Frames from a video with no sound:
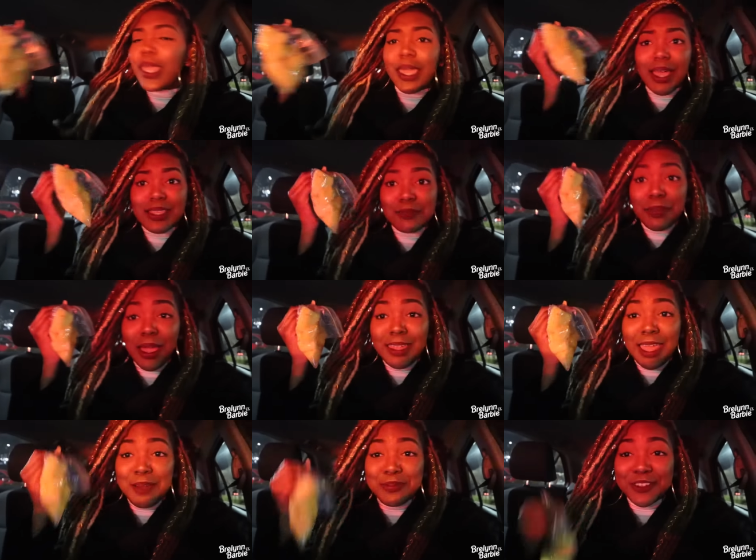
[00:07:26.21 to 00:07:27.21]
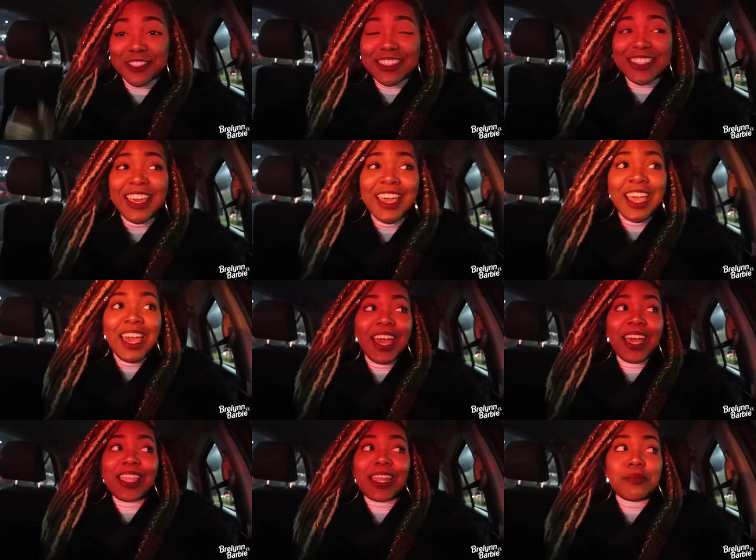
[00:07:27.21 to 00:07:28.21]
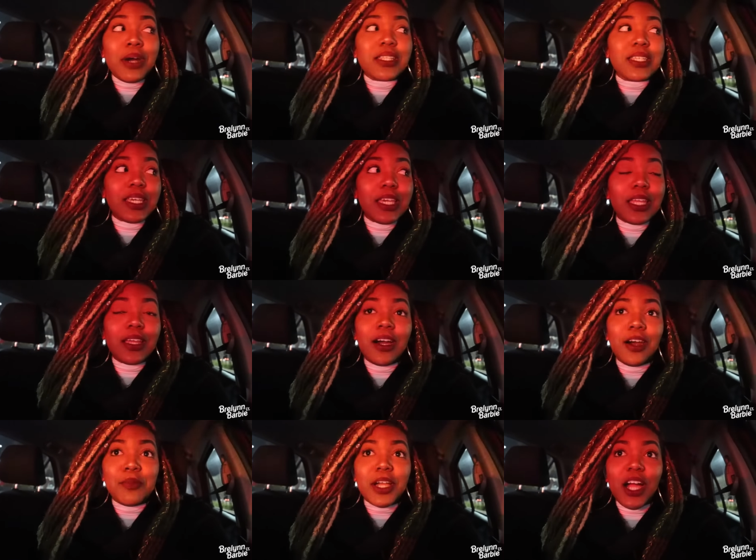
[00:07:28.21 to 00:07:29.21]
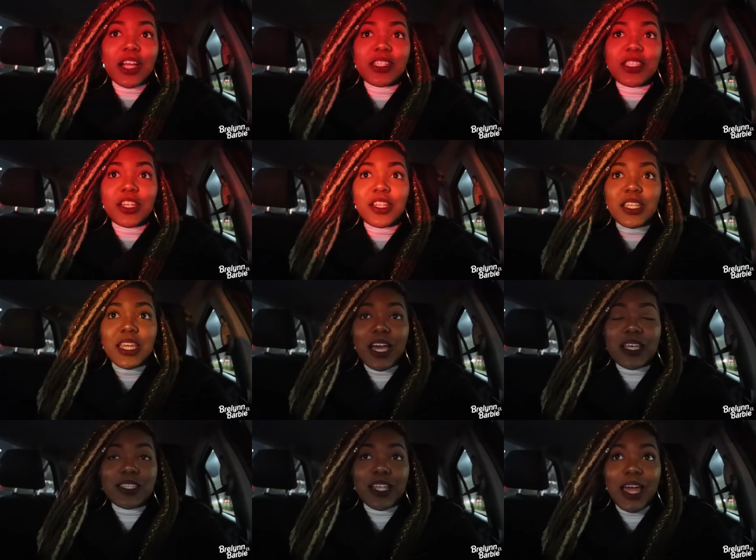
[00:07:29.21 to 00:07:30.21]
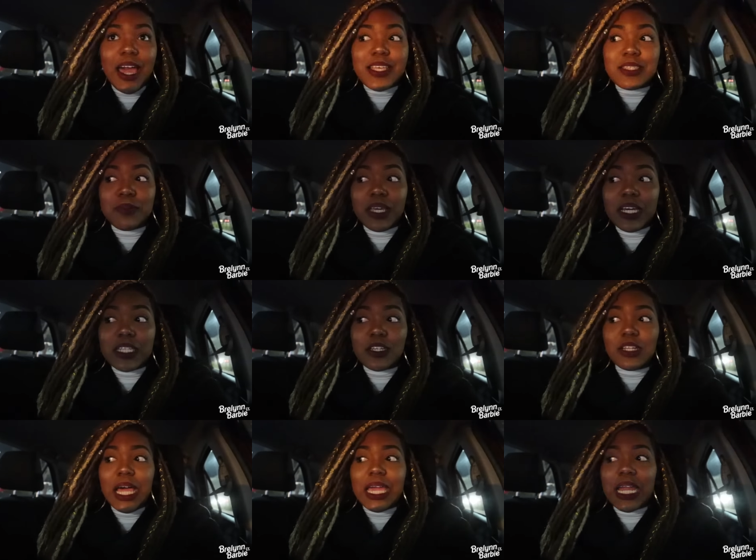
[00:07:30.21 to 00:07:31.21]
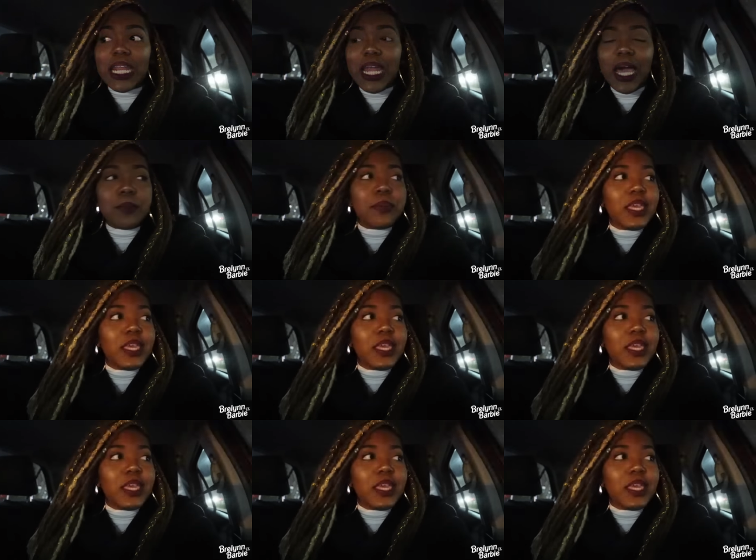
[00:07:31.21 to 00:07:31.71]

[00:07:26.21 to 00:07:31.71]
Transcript: I got some pineapples that I'm about to eat. Oh my gosh, this literally has to last me until like 9